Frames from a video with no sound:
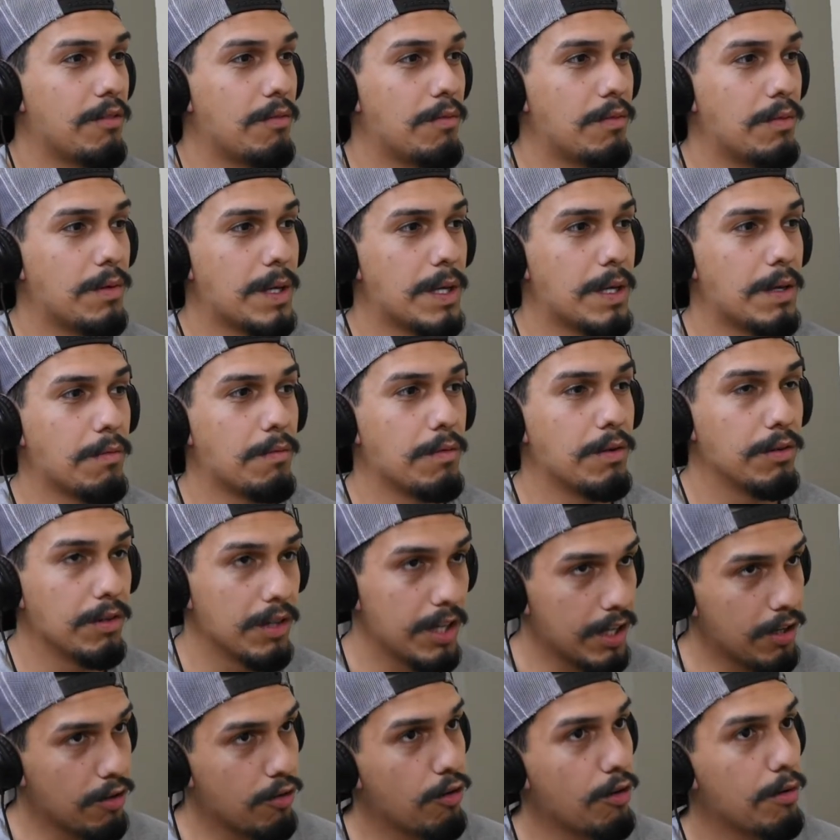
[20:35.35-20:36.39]
We will
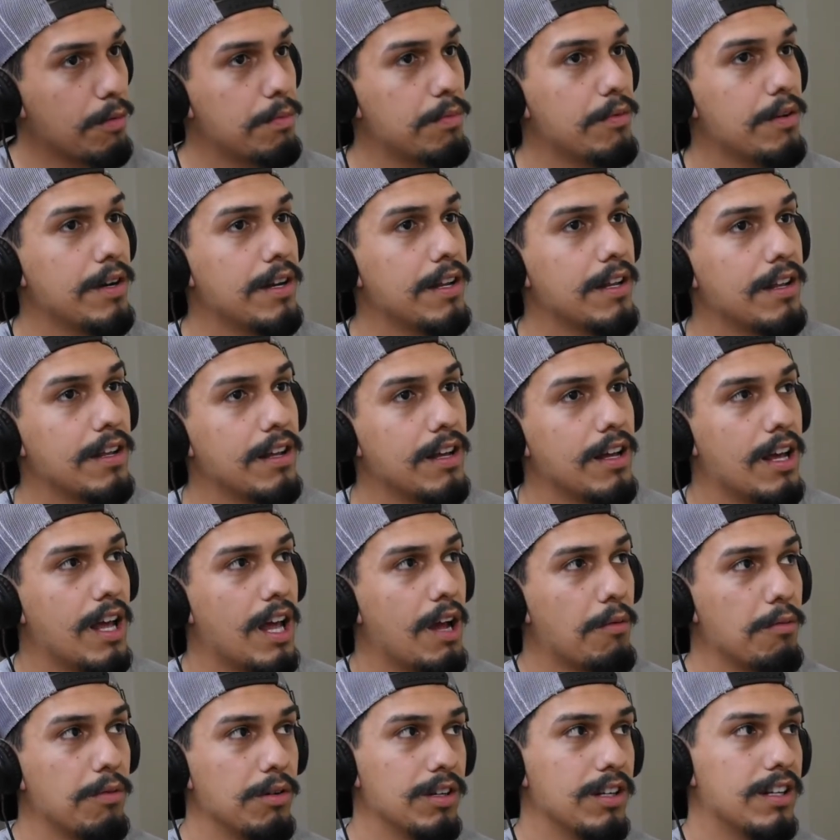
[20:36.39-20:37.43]
incorporate it
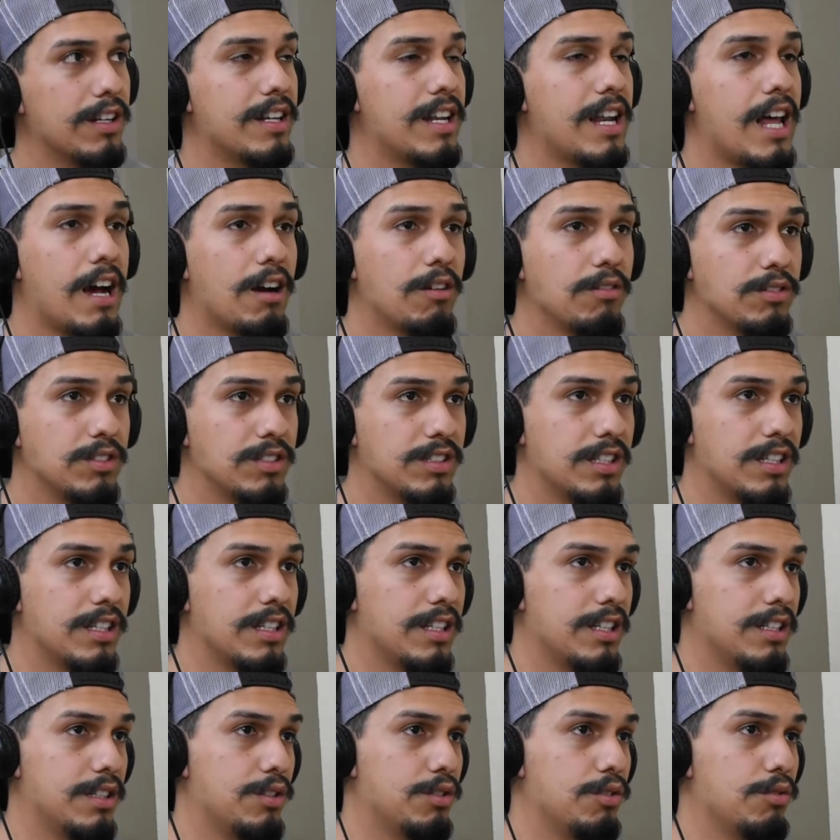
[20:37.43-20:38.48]
and we'll announce
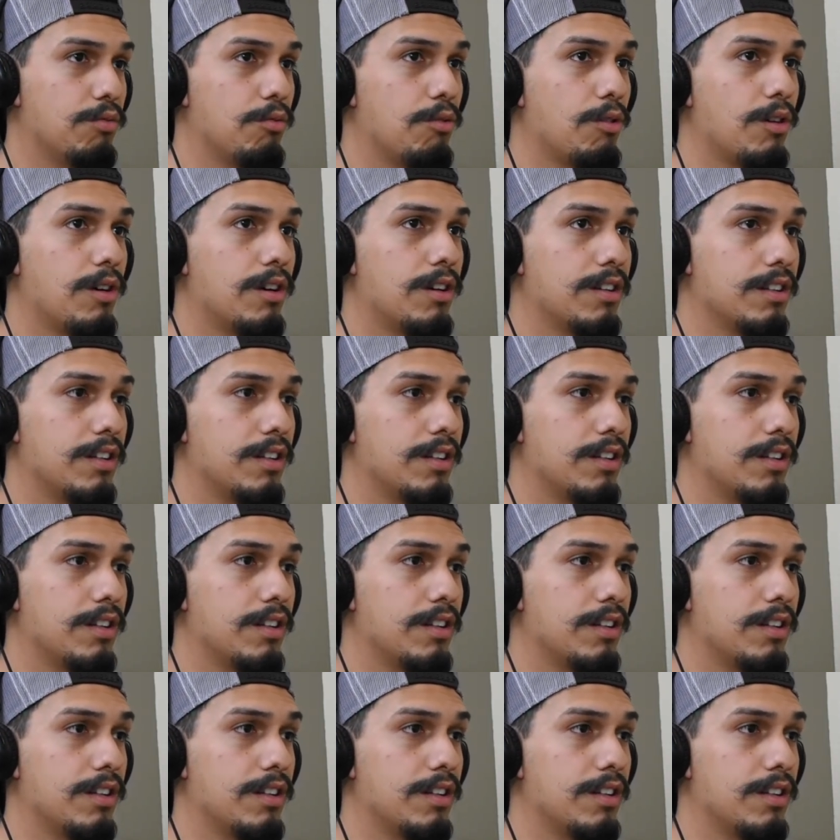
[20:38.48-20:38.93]
it to where,